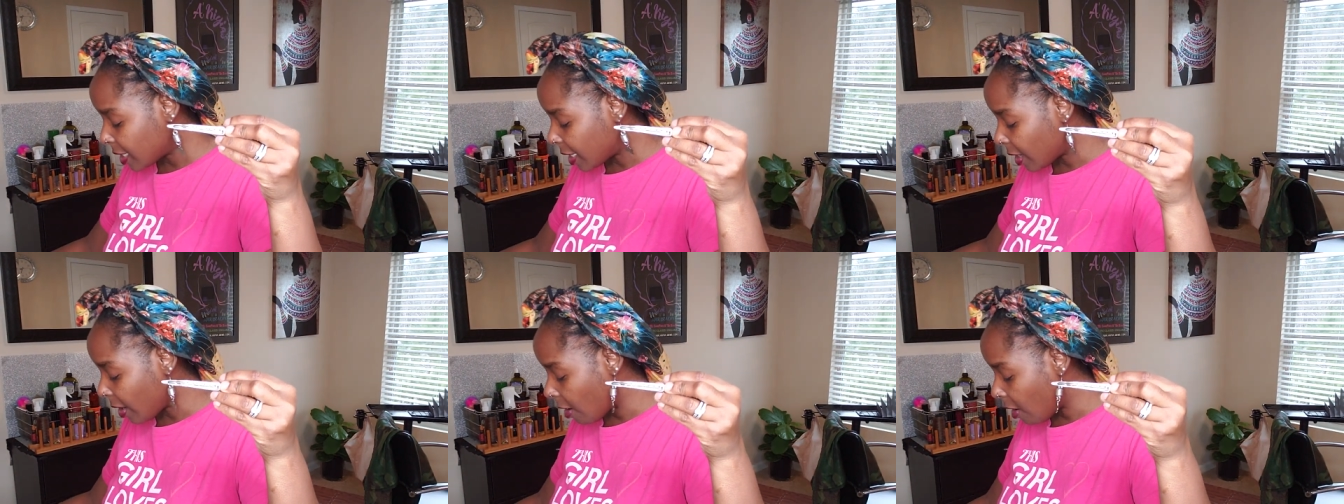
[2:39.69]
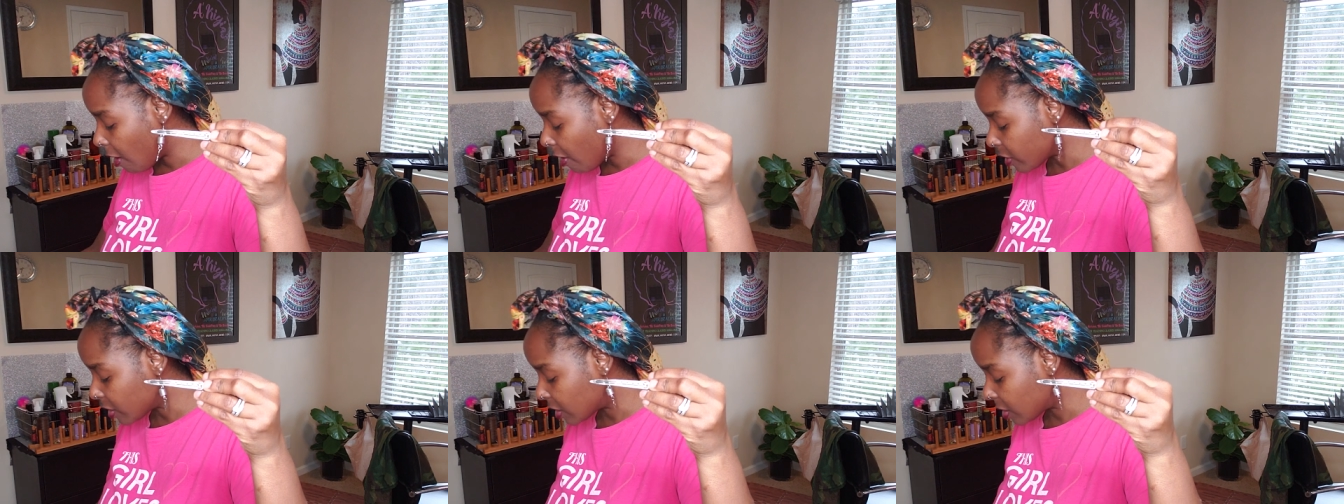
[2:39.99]
and I
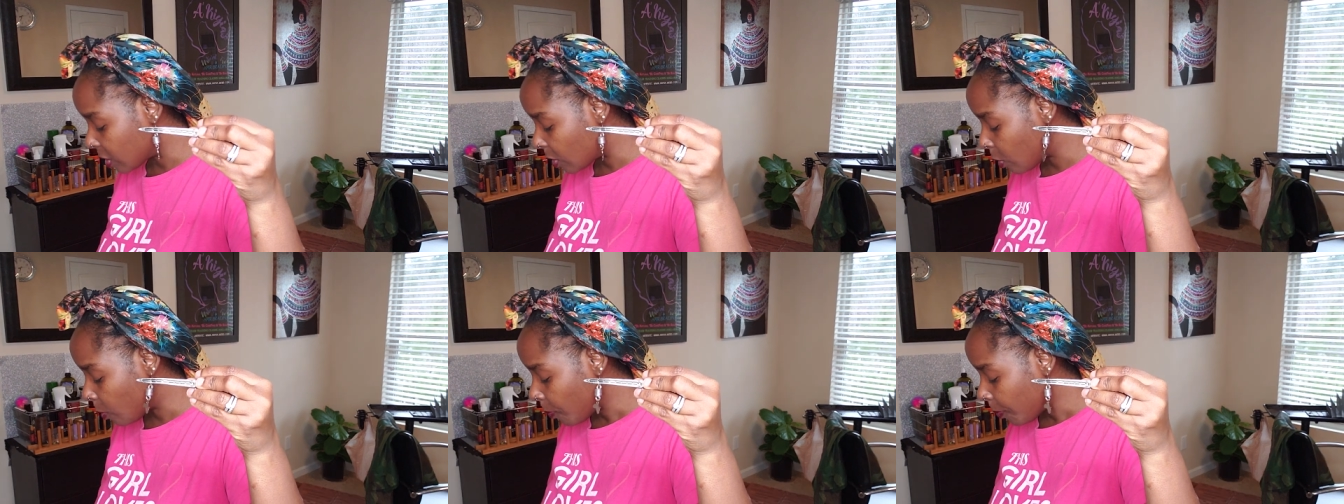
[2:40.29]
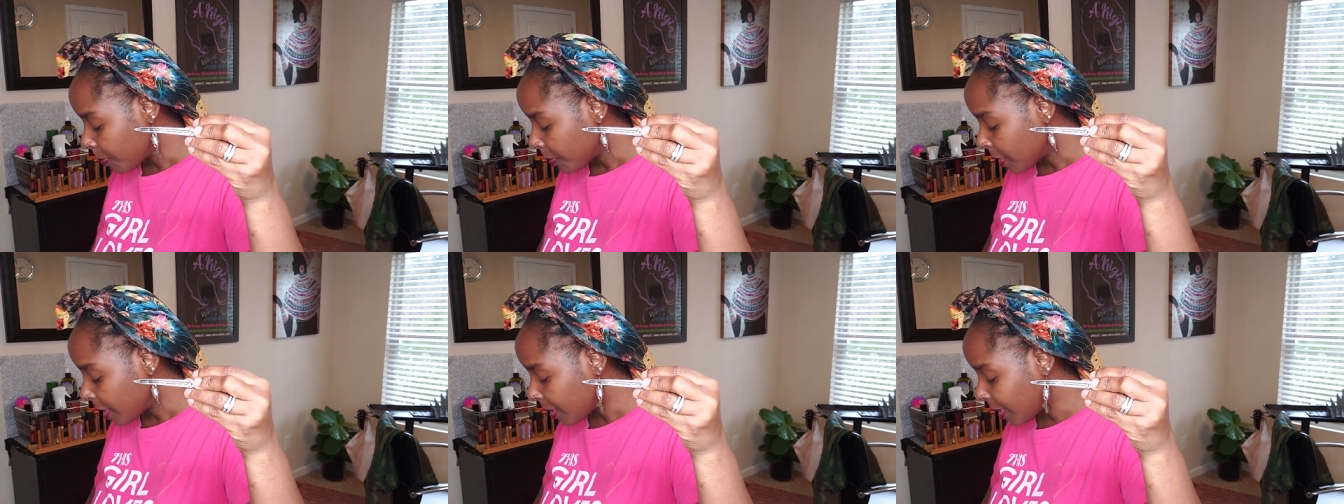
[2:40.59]
also
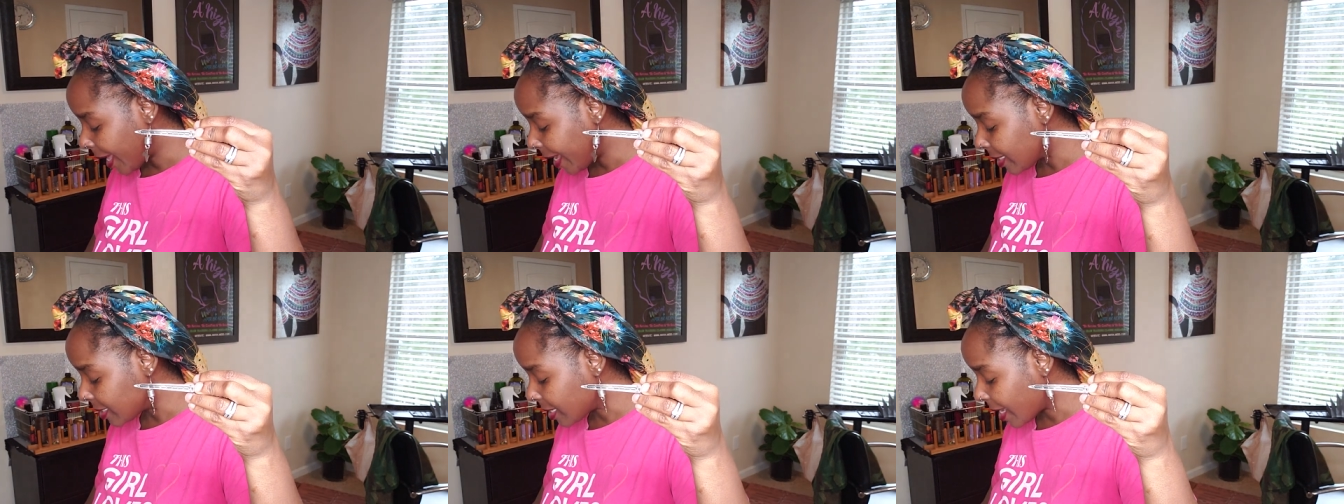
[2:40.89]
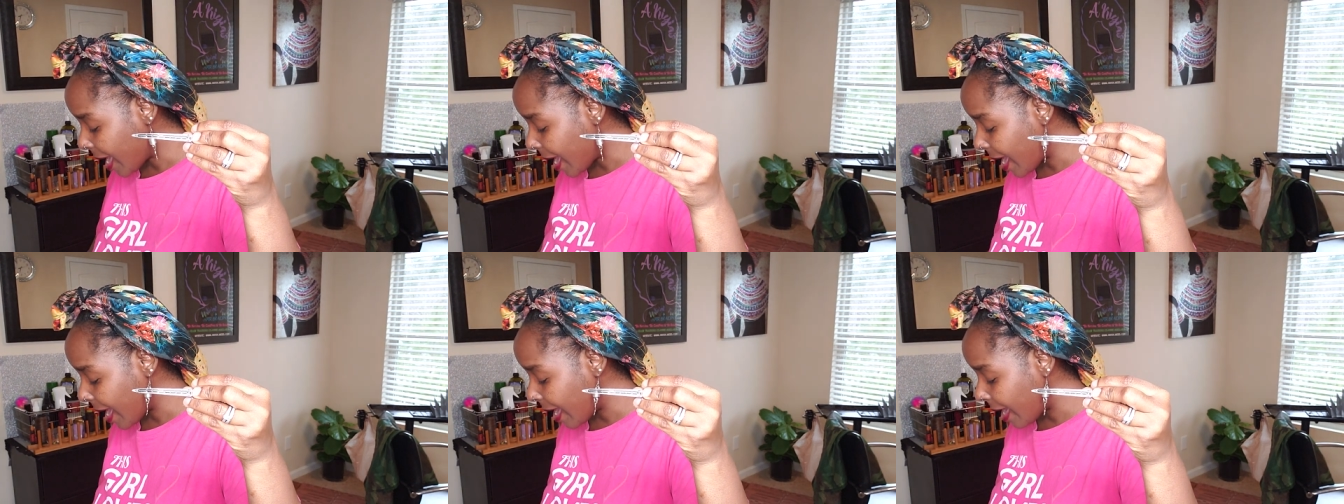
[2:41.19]
like to
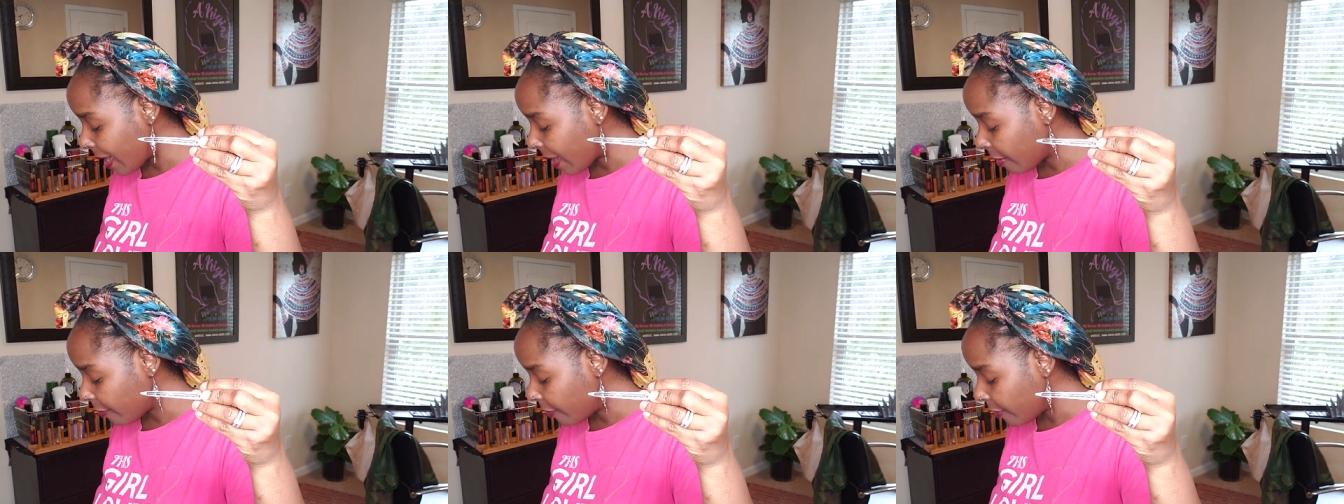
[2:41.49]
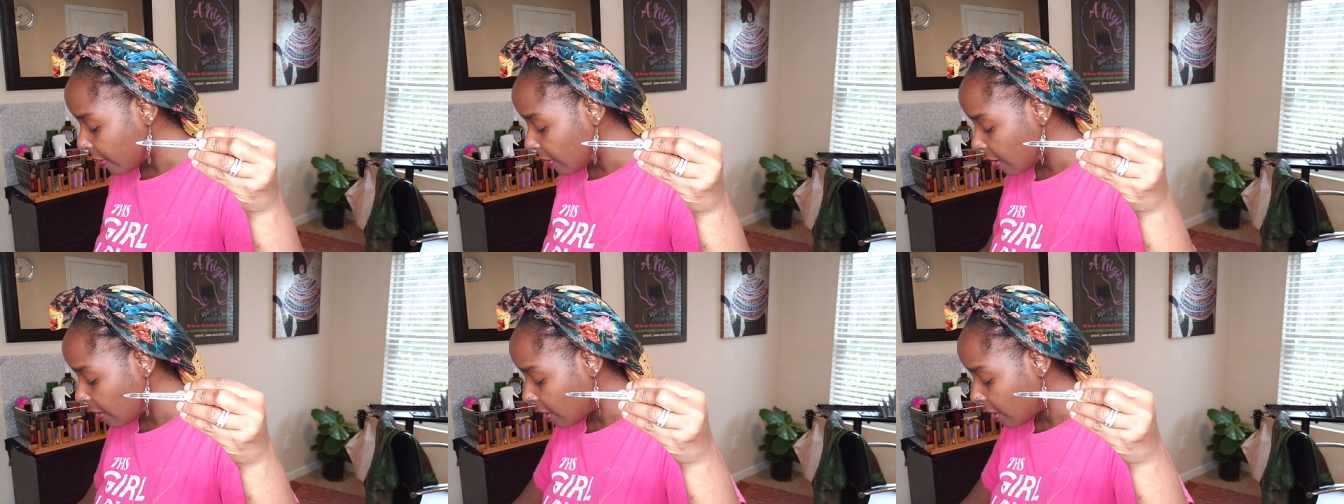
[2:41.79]
have,